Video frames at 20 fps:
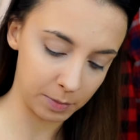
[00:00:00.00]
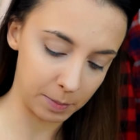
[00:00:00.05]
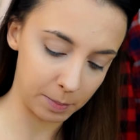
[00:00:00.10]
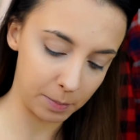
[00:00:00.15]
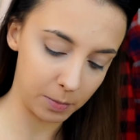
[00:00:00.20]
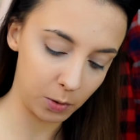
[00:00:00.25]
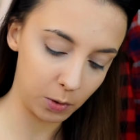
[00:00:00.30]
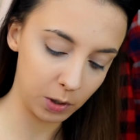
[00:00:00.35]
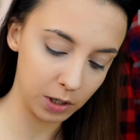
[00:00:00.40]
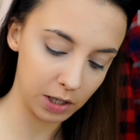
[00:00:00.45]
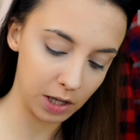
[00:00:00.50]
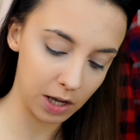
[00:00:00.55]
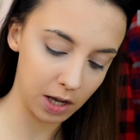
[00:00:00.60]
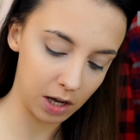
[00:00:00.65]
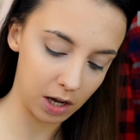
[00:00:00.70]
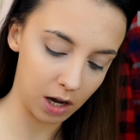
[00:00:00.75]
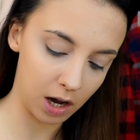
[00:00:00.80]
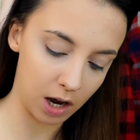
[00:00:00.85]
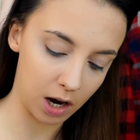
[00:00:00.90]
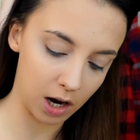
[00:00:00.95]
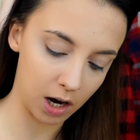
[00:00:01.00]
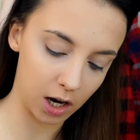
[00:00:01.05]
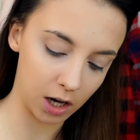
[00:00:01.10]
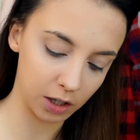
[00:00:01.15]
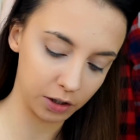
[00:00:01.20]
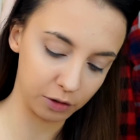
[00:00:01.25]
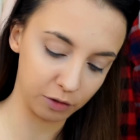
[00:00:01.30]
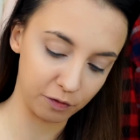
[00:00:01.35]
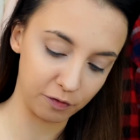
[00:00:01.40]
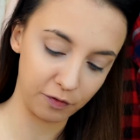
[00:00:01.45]
be pretty
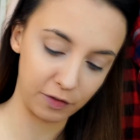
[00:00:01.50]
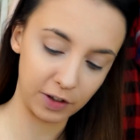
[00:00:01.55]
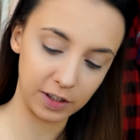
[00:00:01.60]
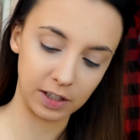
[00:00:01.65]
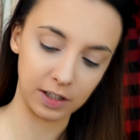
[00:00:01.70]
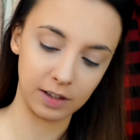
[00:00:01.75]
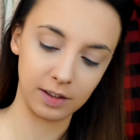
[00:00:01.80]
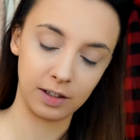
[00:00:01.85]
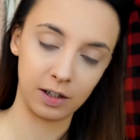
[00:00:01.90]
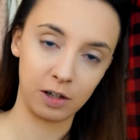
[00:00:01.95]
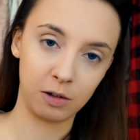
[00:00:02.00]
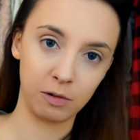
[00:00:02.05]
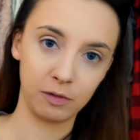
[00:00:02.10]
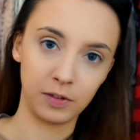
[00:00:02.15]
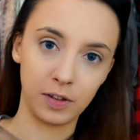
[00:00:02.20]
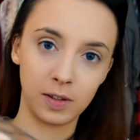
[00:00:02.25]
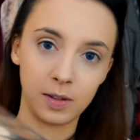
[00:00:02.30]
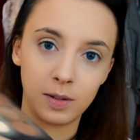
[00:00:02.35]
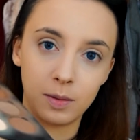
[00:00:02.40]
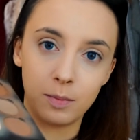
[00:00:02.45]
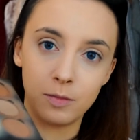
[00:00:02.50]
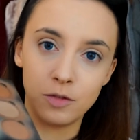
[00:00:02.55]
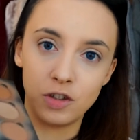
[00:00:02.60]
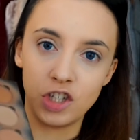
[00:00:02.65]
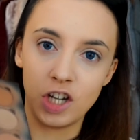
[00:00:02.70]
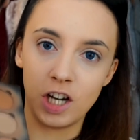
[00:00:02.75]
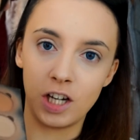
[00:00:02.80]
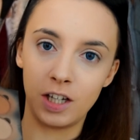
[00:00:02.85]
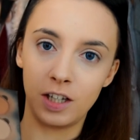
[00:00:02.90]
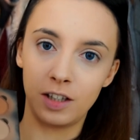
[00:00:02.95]
hard to fit in there with this
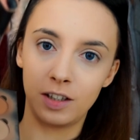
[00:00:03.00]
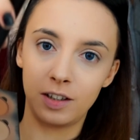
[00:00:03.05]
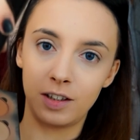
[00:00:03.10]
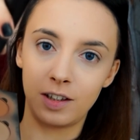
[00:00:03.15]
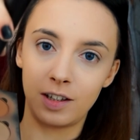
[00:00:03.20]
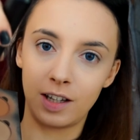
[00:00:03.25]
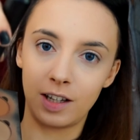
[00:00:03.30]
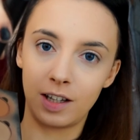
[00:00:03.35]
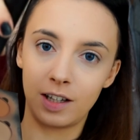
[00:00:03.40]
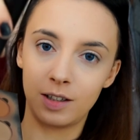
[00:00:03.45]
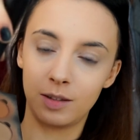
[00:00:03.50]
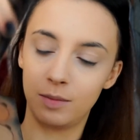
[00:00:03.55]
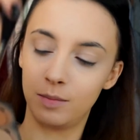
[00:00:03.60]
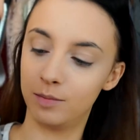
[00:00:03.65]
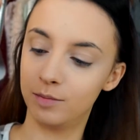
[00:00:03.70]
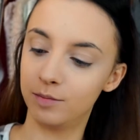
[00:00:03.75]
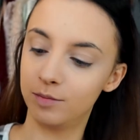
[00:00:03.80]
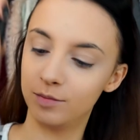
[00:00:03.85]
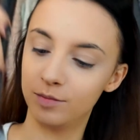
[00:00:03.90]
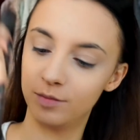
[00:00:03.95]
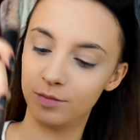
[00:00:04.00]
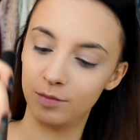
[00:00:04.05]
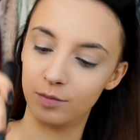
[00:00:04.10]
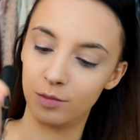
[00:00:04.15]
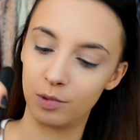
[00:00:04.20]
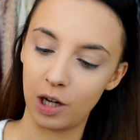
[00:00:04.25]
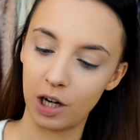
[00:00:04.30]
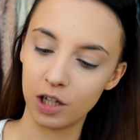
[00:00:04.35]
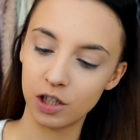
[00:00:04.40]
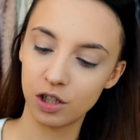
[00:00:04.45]
giant like
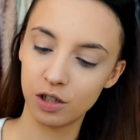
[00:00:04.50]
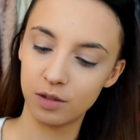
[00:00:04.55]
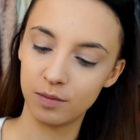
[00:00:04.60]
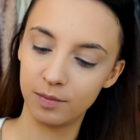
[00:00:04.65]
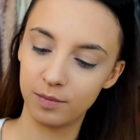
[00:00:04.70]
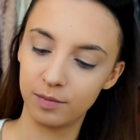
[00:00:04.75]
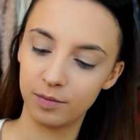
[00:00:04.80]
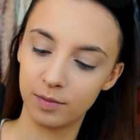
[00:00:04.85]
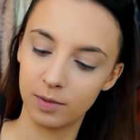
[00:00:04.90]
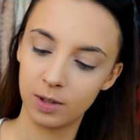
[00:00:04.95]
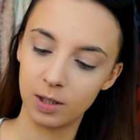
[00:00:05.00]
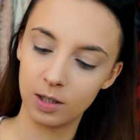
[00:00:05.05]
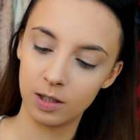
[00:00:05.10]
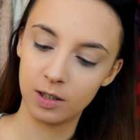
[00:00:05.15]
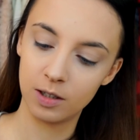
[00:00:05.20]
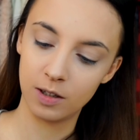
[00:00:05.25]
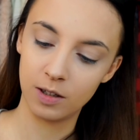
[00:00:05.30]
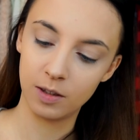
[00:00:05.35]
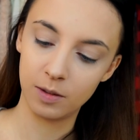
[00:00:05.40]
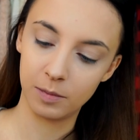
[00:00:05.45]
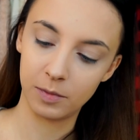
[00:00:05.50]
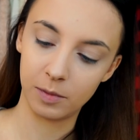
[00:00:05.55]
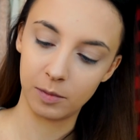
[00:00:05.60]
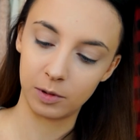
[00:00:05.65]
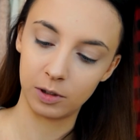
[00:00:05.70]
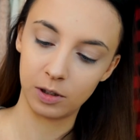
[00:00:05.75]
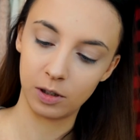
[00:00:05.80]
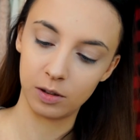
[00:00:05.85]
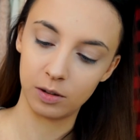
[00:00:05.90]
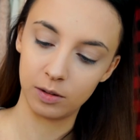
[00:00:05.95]
brush. I'm
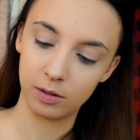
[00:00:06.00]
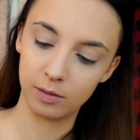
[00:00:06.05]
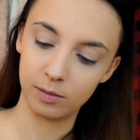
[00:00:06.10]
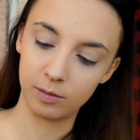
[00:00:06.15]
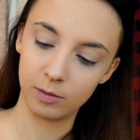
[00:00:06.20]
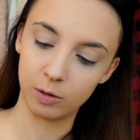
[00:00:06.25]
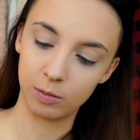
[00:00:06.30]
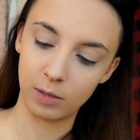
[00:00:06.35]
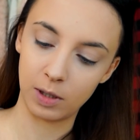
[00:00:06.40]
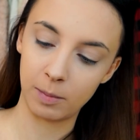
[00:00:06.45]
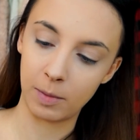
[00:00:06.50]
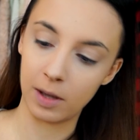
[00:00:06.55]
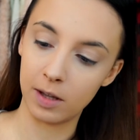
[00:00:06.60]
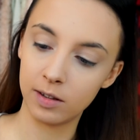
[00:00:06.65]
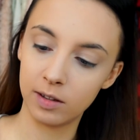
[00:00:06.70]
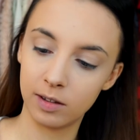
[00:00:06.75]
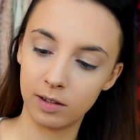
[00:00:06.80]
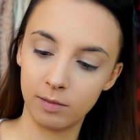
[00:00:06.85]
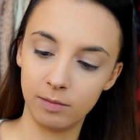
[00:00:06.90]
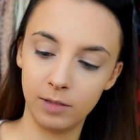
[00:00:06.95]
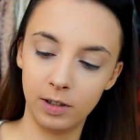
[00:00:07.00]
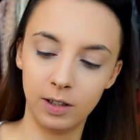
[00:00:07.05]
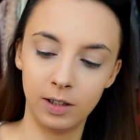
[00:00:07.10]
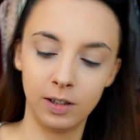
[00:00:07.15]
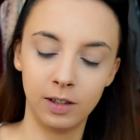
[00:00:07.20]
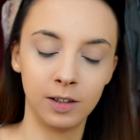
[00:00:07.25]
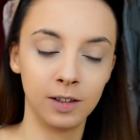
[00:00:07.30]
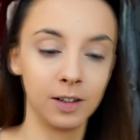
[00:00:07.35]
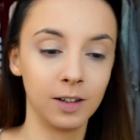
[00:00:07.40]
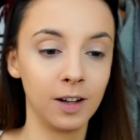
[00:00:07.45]
gonna do my best.
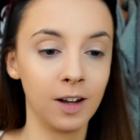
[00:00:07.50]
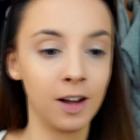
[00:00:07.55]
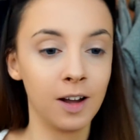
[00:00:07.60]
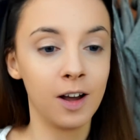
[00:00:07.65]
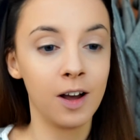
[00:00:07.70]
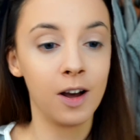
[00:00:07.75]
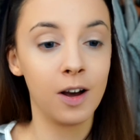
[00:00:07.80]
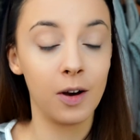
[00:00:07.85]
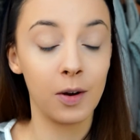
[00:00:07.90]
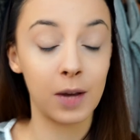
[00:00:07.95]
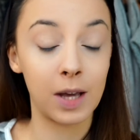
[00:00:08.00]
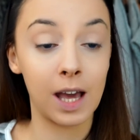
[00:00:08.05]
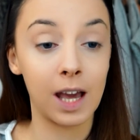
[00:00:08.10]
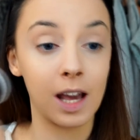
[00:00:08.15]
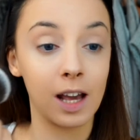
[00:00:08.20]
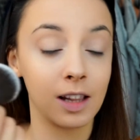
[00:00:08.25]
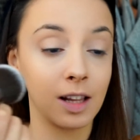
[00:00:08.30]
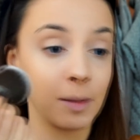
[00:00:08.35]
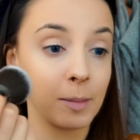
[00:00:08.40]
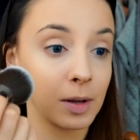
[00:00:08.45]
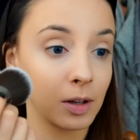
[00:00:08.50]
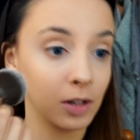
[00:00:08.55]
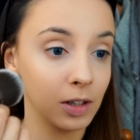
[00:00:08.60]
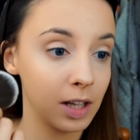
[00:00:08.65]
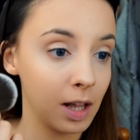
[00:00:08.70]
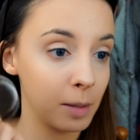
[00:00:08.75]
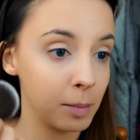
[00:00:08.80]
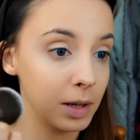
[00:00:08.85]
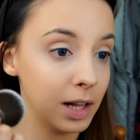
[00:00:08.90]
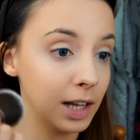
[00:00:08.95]
Okay, and I'm
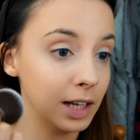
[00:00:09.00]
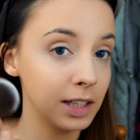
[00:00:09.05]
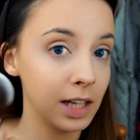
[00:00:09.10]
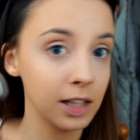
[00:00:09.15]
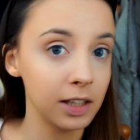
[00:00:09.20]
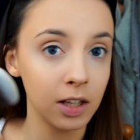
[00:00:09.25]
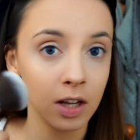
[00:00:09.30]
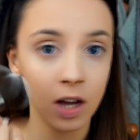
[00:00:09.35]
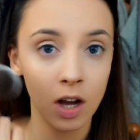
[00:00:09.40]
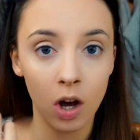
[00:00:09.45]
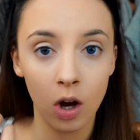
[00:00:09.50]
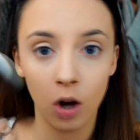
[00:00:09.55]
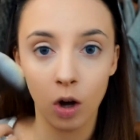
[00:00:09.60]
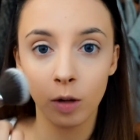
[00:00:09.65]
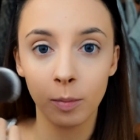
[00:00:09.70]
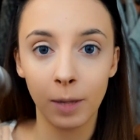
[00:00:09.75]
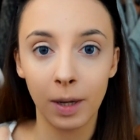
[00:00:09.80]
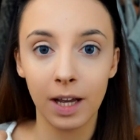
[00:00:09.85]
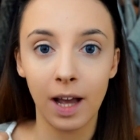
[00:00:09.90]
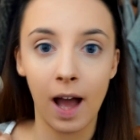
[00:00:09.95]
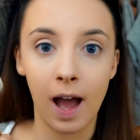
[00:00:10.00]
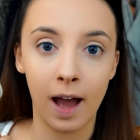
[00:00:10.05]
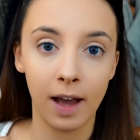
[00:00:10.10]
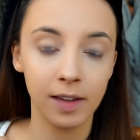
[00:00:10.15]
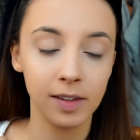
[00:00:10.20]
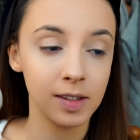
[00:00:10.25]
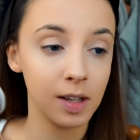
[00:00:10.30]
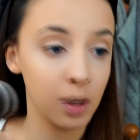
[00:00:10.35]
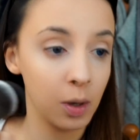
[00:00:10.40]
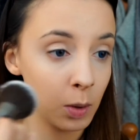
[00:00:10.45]
gonna apply that on my
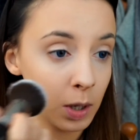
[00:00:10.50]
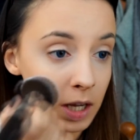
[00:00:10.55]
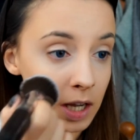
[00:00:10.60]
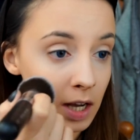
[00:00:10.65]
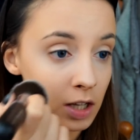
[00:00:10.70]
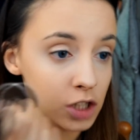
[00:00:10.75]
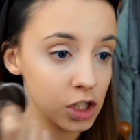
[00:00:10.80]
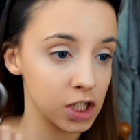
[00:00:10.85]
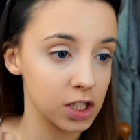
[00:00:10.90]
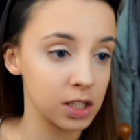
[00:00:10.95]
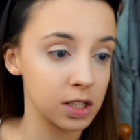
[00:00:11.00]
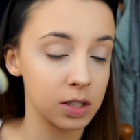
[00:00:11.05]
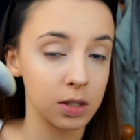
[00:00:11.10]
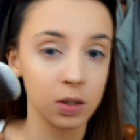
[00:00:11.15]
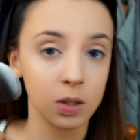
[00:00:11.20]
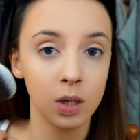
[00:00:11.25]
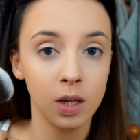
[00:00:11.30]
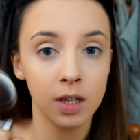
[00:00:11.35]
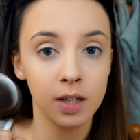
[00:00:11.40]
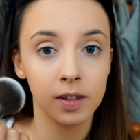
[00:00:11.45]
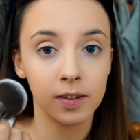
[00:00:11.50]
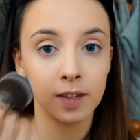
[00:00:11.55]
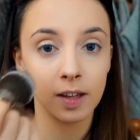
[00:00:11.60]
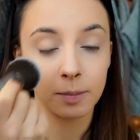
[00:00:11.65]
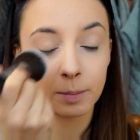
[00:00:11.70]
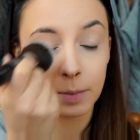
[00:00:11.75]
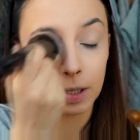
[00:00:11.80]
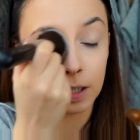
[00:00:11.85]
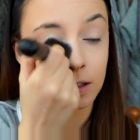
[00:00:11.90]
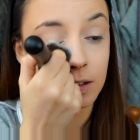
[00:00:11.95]
eyes area just to set my